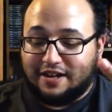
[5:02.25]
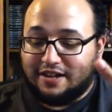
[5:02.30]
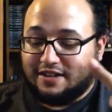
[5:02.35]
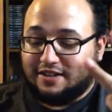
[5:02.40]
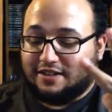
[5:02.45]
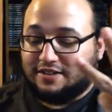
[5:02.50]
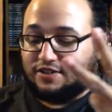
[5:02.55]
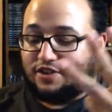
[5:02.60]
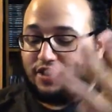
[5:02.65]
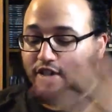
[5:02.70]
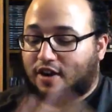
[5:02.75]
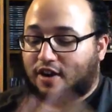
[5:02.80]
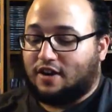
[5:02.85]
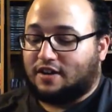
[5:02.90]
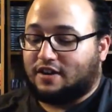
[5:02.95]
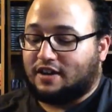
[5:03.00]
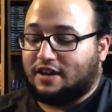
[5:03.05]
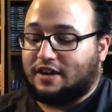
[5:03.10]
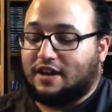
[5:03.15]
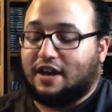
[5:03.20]
didn't
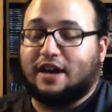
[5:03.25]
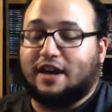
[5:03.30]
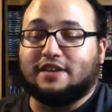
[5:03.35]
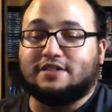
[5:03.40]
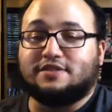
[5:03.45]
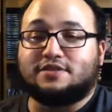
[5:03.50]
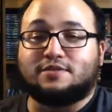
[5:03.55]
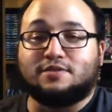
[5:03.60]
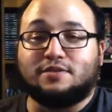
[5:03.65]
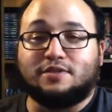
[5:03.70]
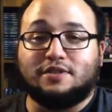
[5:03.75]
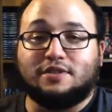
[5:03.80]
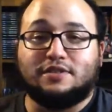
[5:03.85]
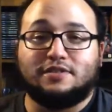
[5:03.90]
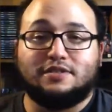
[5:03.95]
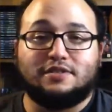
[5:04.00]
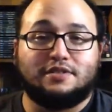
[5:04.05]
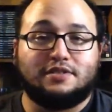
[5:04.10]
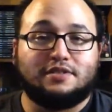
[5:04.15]
talk in high school